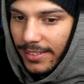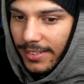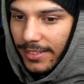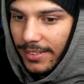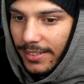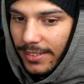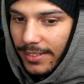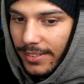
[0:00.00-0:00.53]

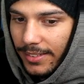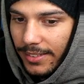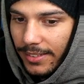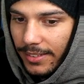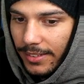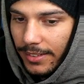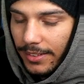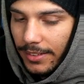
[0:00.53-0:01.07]

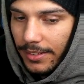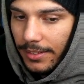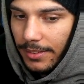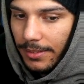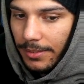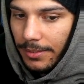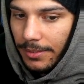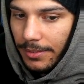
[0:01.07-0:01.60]

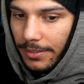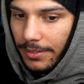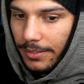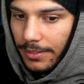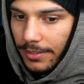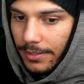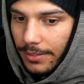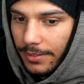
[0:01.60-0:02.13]

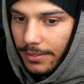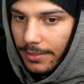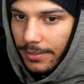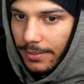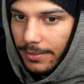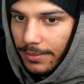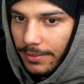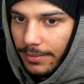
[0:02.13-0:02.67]

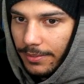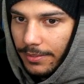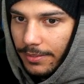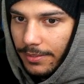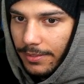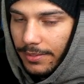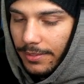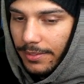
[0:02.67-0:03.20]

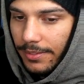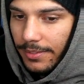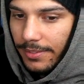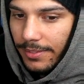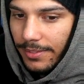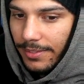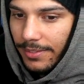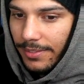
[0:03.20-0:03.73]
No words are spoken by the person on screen.